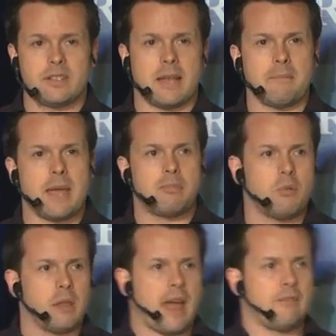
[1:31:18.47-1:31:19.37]
Some people
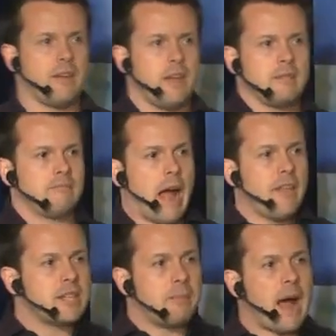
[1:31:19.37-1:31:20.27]
will have
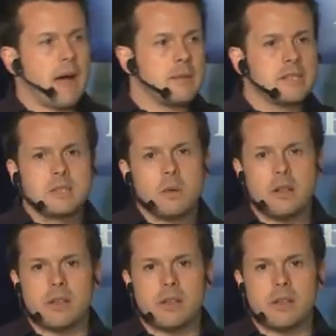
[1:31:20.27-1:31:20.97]
other departments as well.